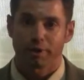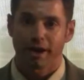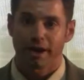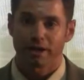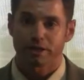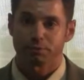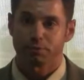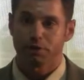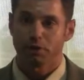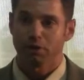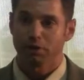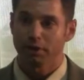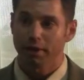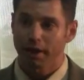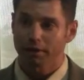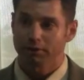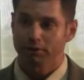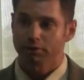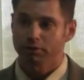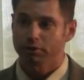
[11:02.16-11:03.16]
passed be
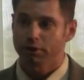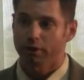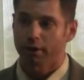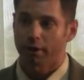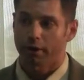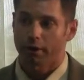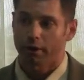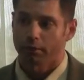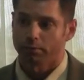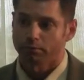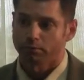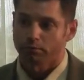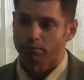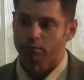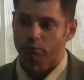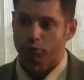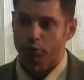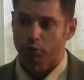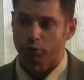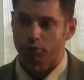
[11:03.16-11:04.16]
necessary
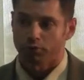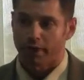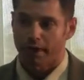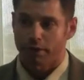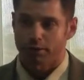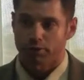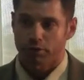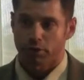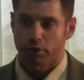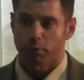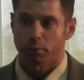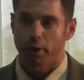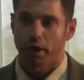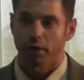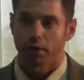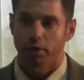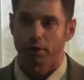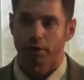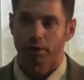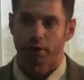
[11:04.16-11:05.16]
to advance a
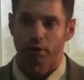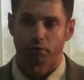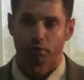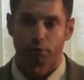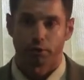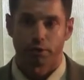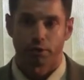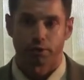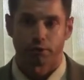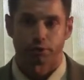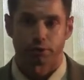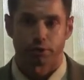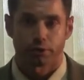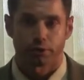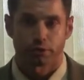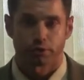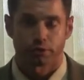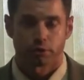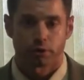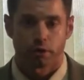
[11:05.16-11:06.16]
compelling government
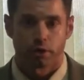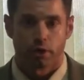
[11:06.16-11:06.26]
interest